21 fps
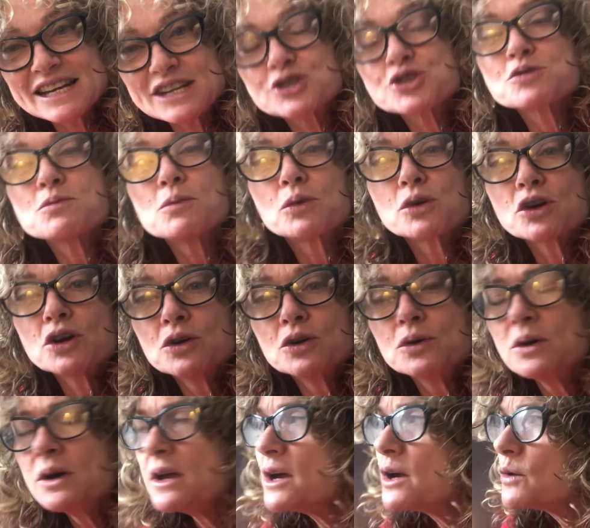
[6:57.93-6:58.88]
And
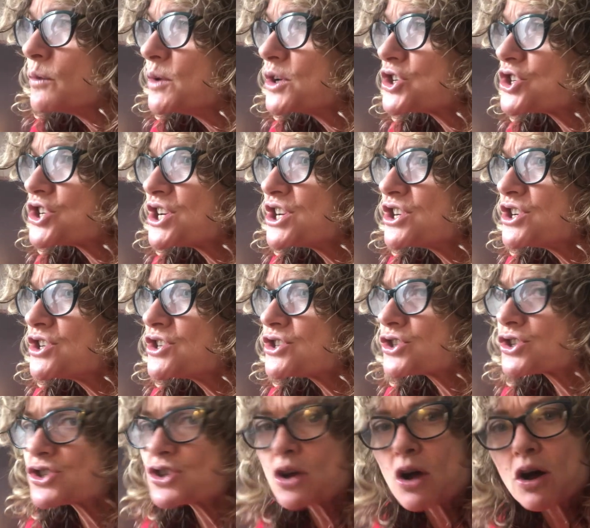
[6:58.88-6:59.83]
tomorrow, which
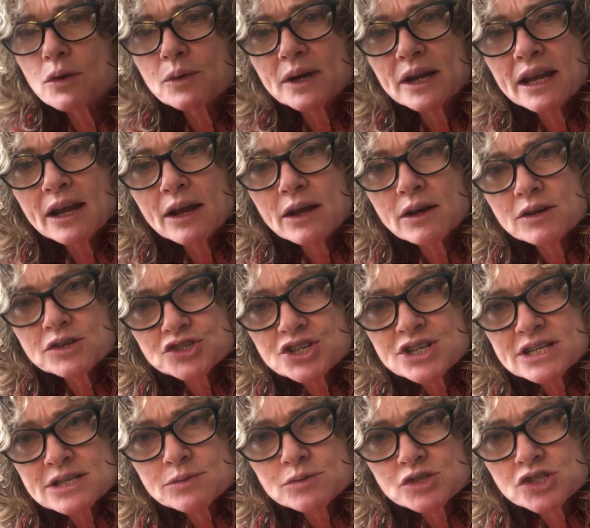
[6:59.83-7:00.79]
is already,
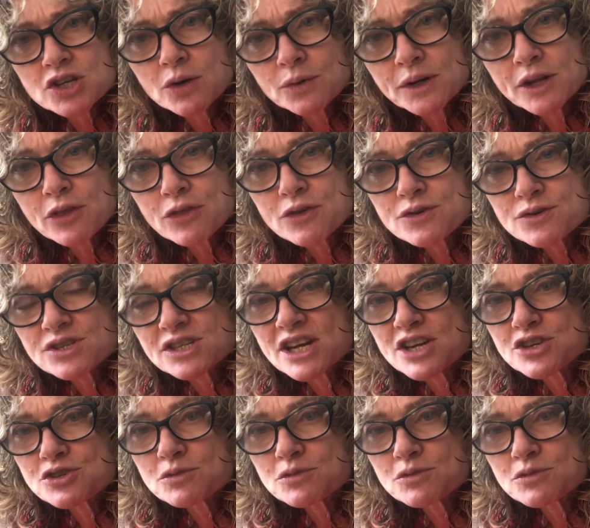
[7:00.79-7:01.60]
Jesus, it's already Thursday